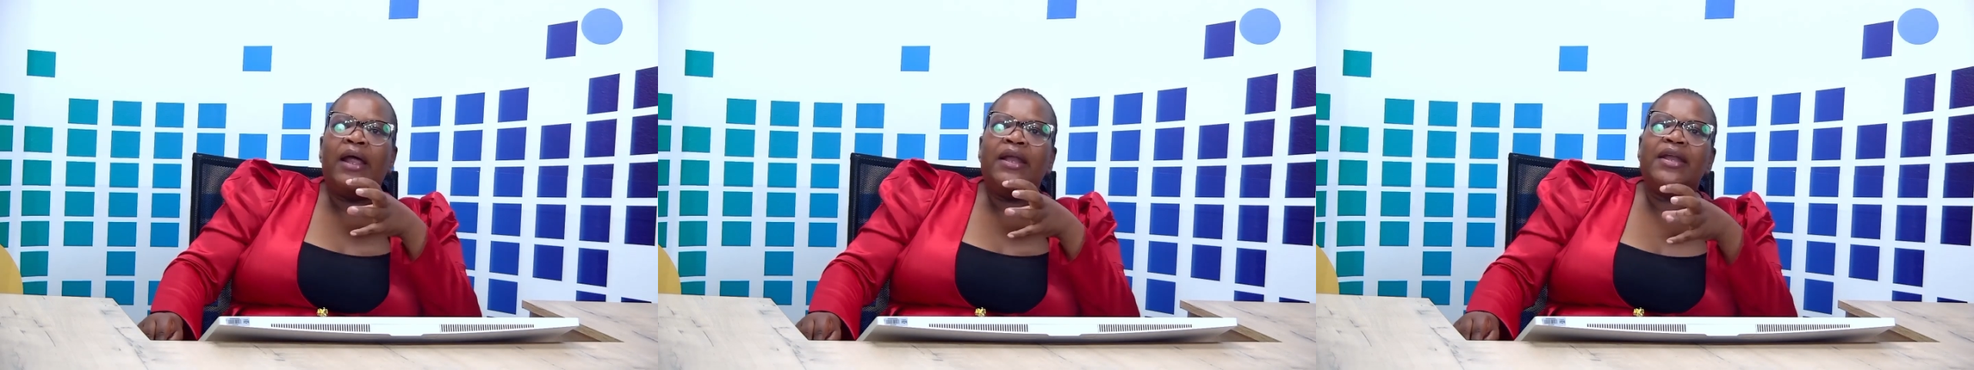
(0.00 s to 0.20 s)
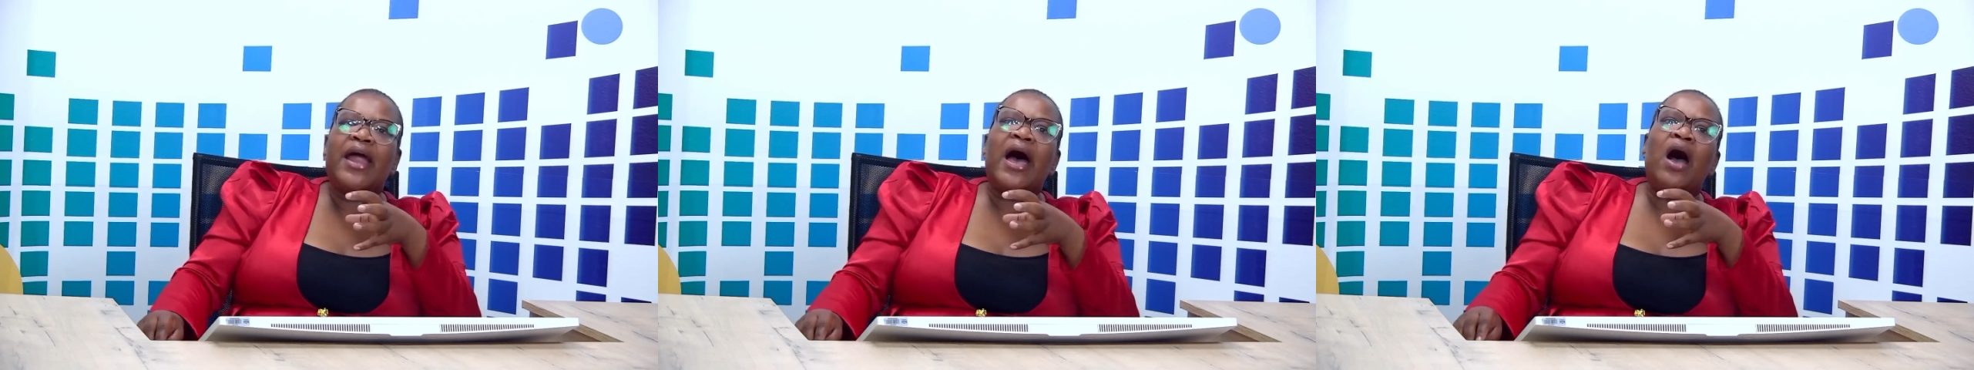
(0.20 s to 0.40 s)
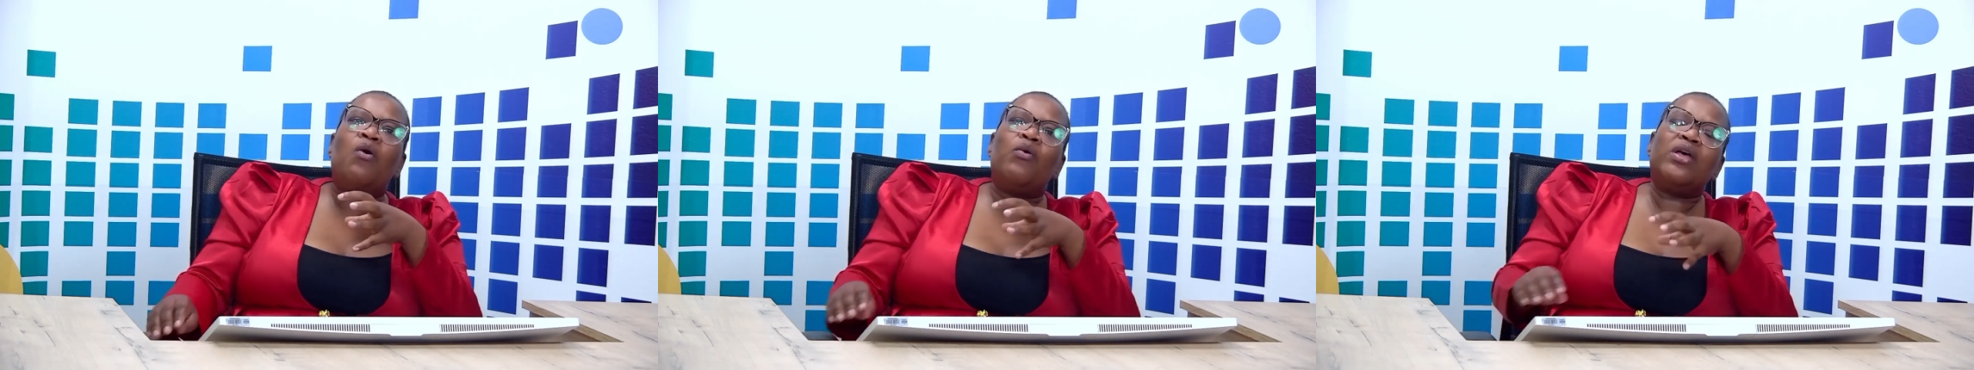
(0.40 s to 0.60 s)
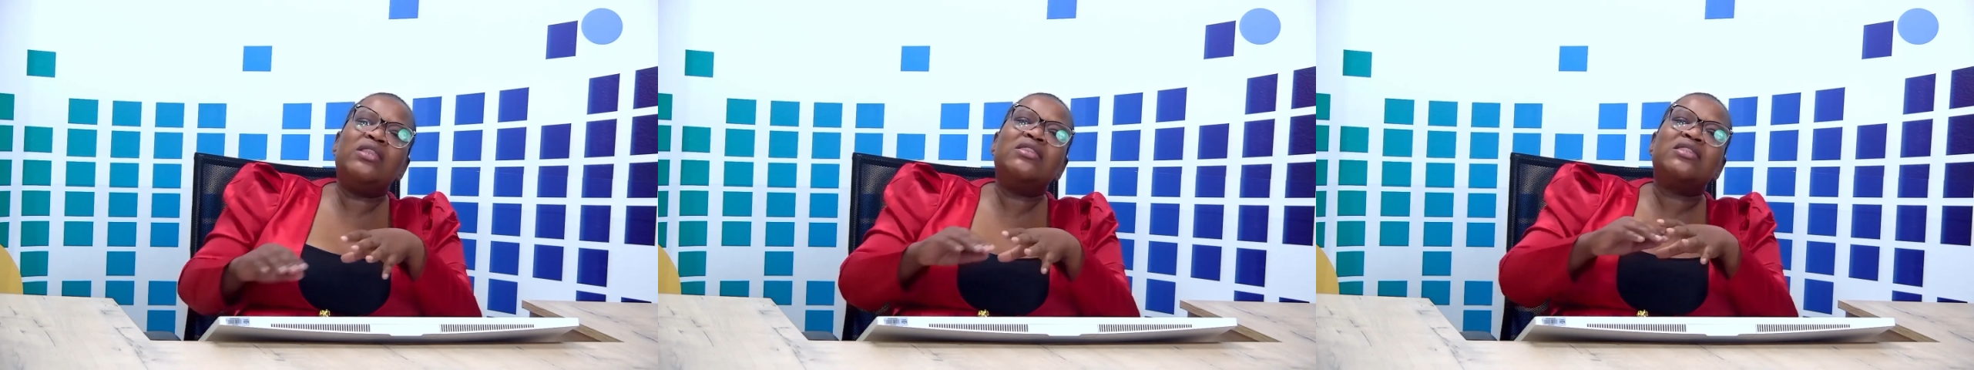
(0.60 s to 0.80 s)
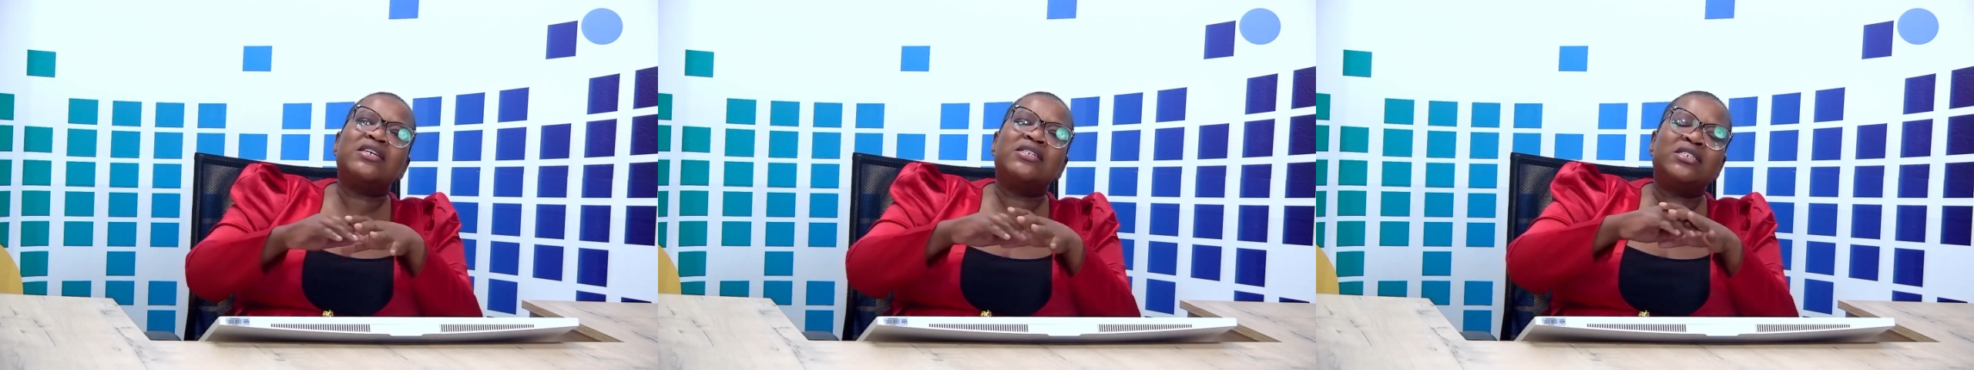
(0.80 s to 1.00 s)
Now
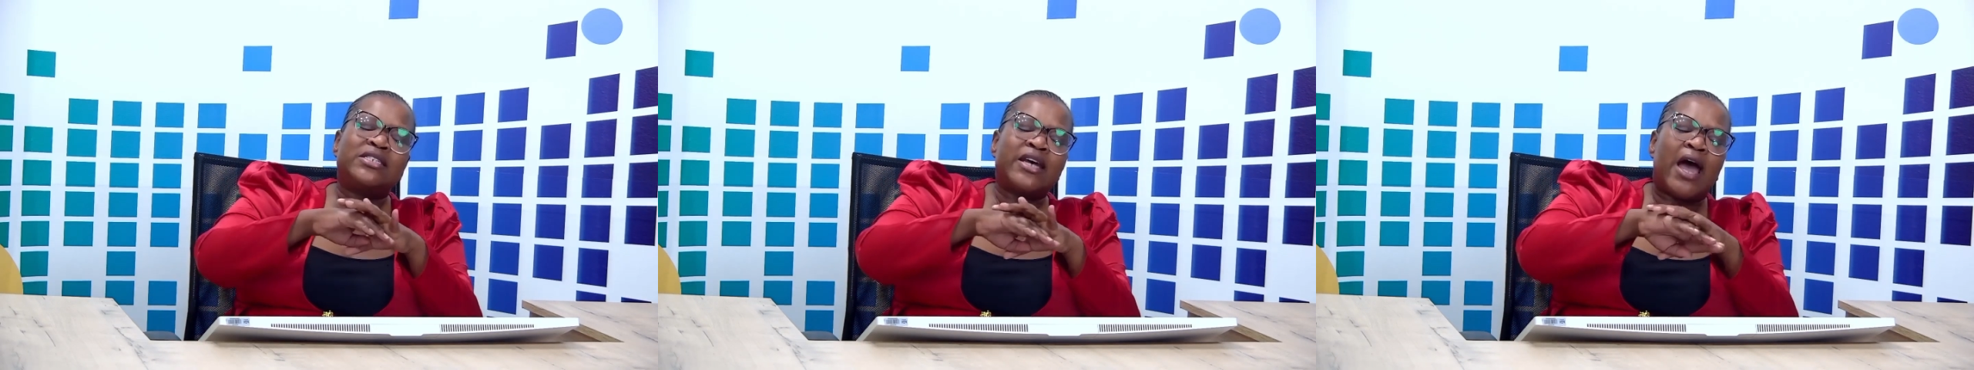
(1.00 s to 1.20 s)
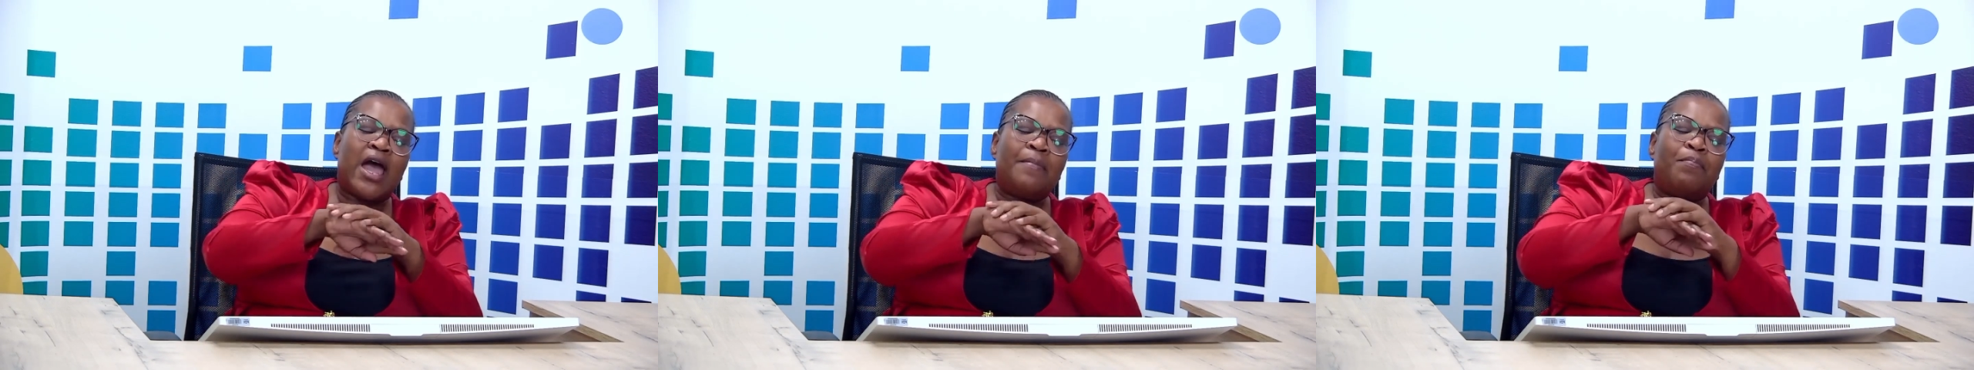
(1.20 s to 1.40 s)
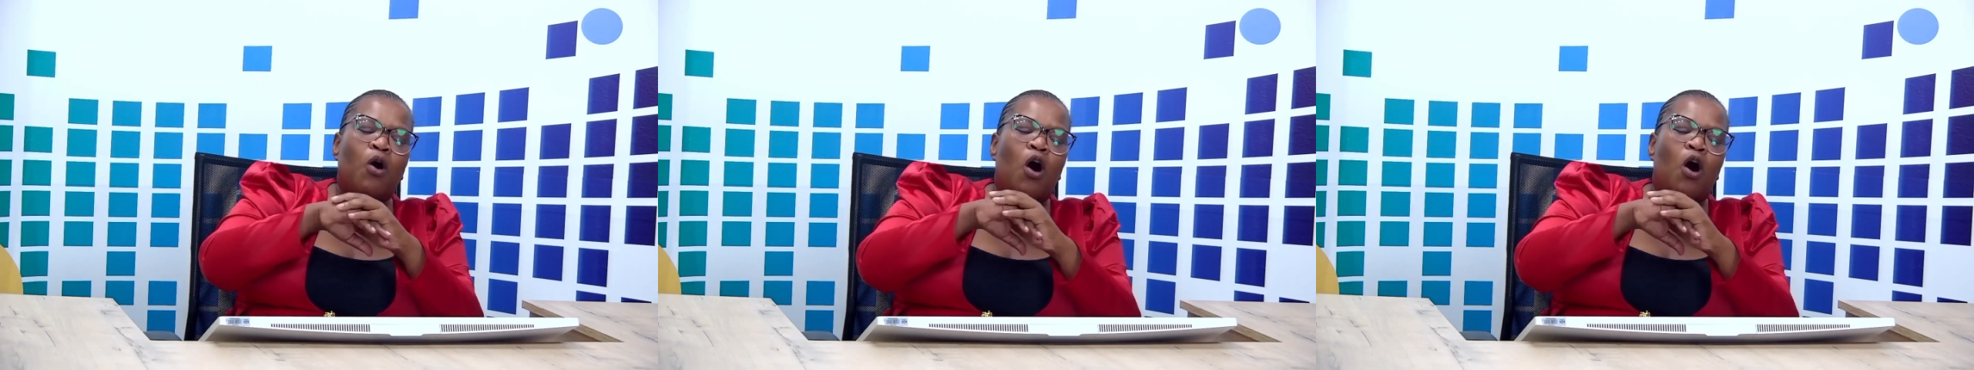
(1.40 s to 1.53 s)
in this type